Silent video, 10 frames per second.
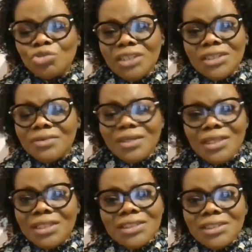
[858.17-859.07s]
ready
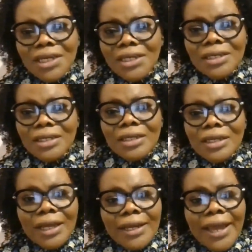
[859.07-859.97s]
rather than saying,
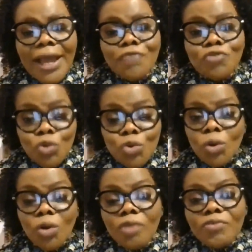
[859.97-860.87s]
can I have
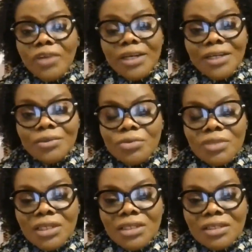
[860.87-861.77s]
Google offline? I don't
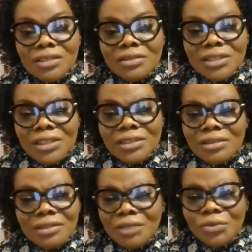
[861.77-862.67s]
think there's any,
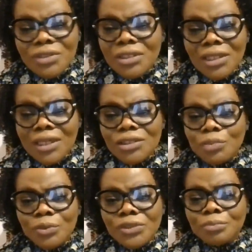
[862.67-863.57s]
I don't think that
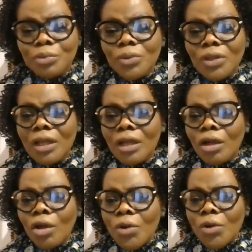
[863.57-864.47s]
is possible.
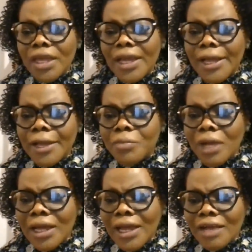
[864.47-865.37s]
Okay,
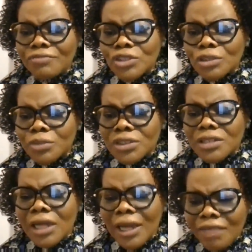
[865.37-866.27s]
I have
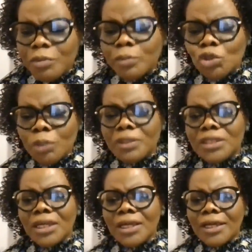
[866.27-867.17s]
people dropping the,